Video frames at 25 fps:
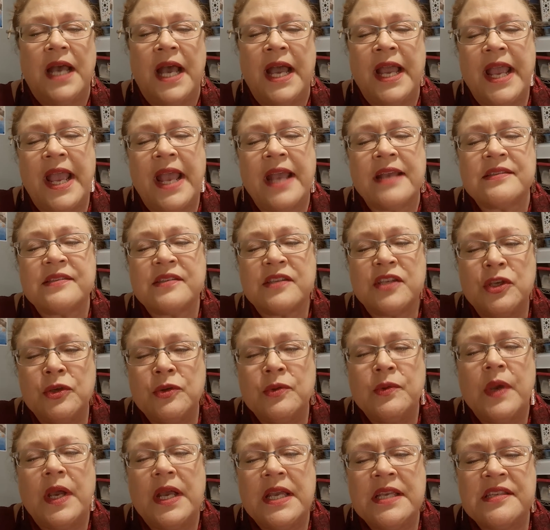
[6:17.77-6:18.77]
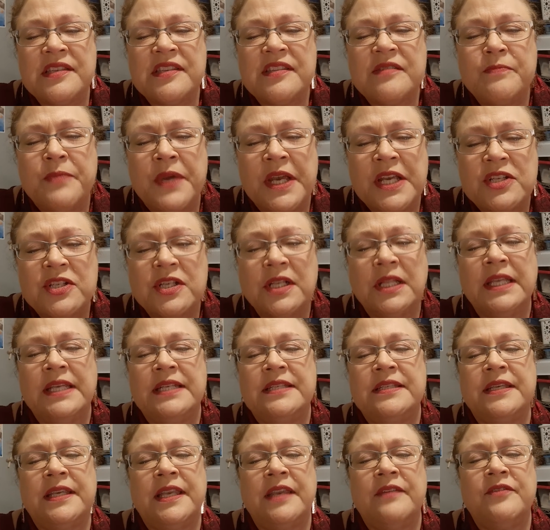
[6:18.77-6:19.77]
I ask you especially
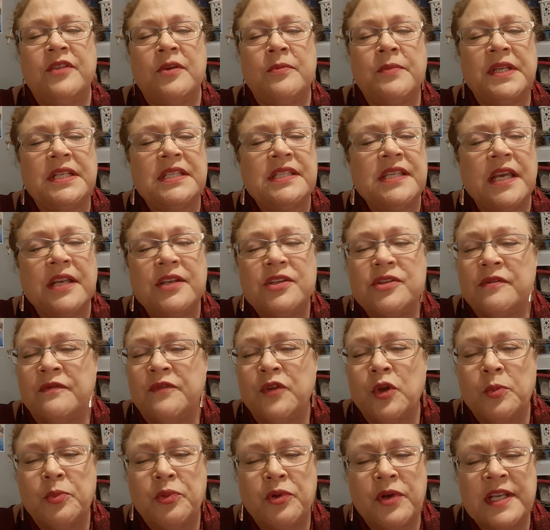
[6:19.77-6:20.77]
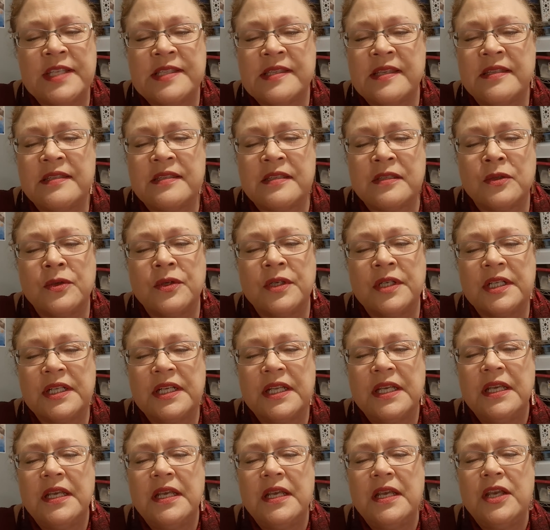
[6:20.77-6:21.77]
to give them a touch of your presence, Lord.
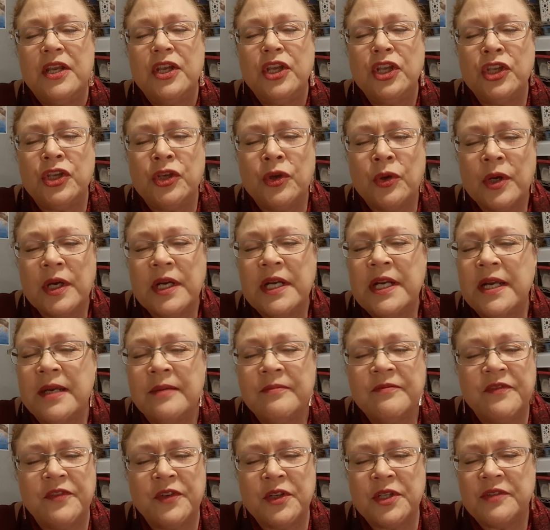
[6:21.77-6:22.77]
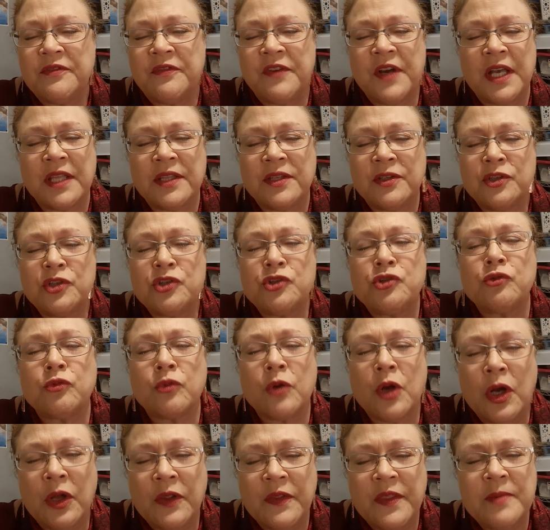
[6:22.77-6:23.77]
Your comfort, Father.
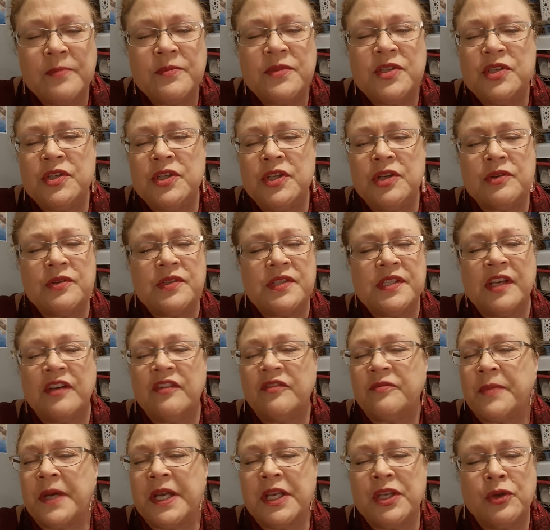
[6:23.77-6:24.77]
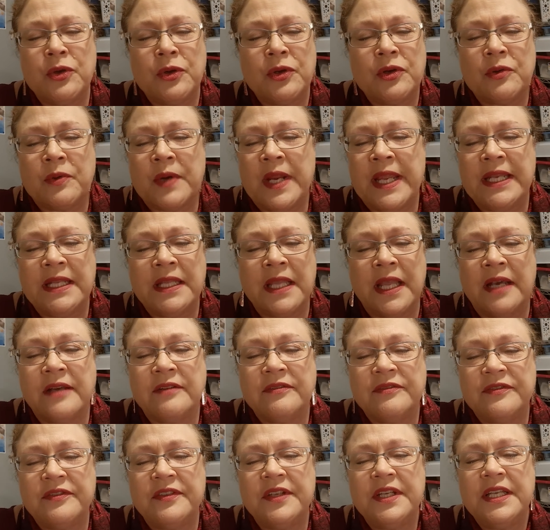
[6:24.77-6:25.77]
Draw them to yourself by your great
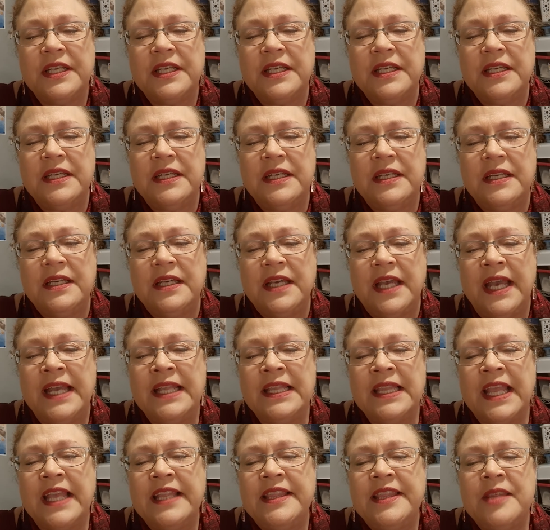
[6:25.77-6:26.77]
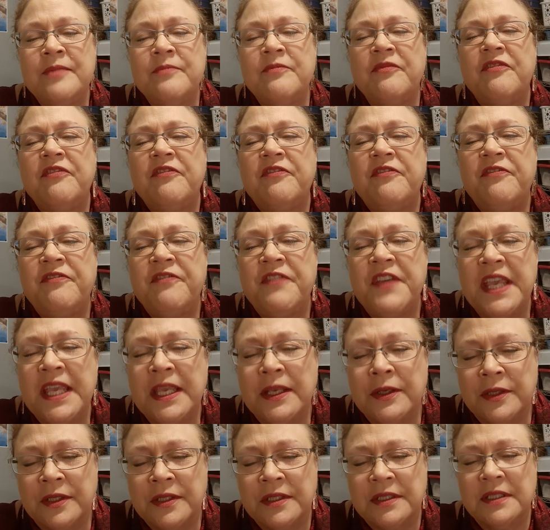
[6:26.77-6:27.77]
love and let them
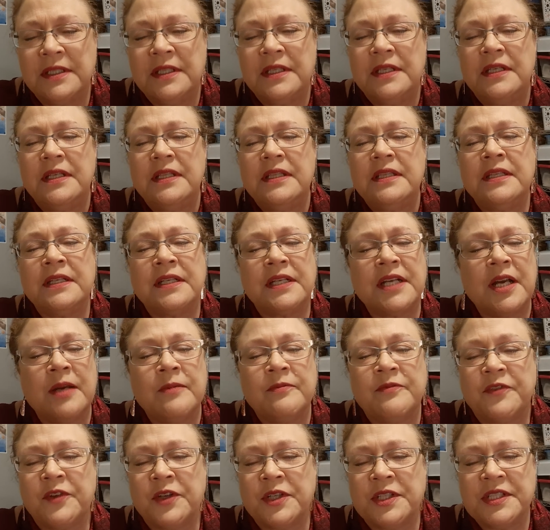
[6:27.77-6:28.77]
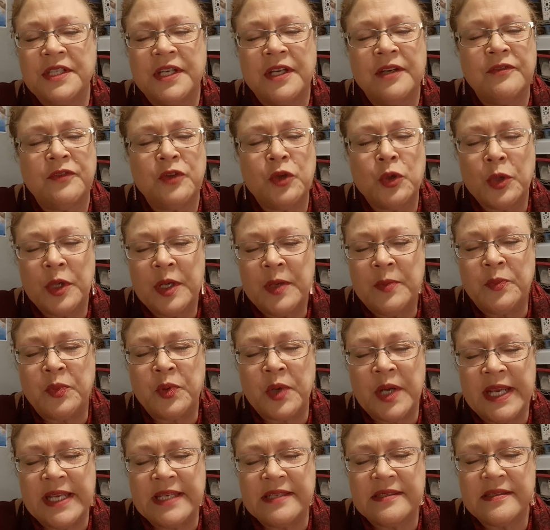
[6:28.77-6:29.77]
feel the comfort of your
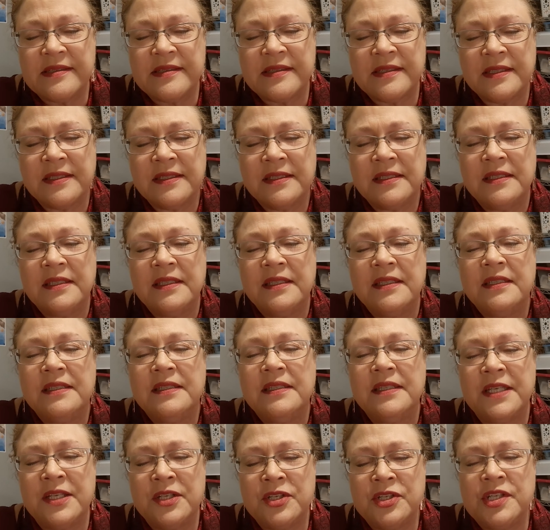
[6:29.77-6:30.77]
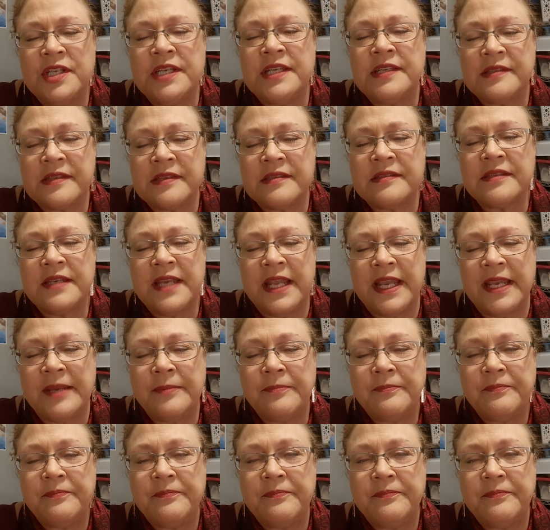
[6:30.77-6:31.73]
embrace in Jesus' name.